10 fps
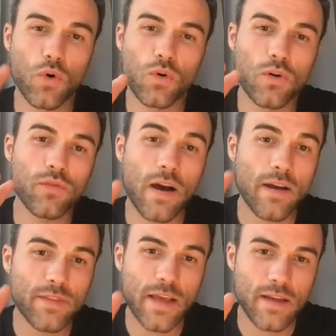4 or
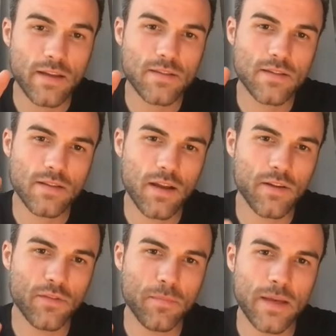5 days
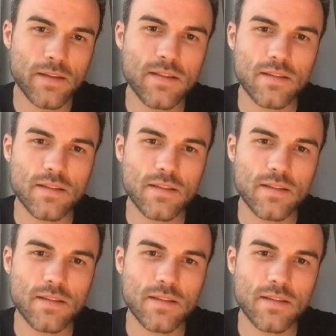and you've made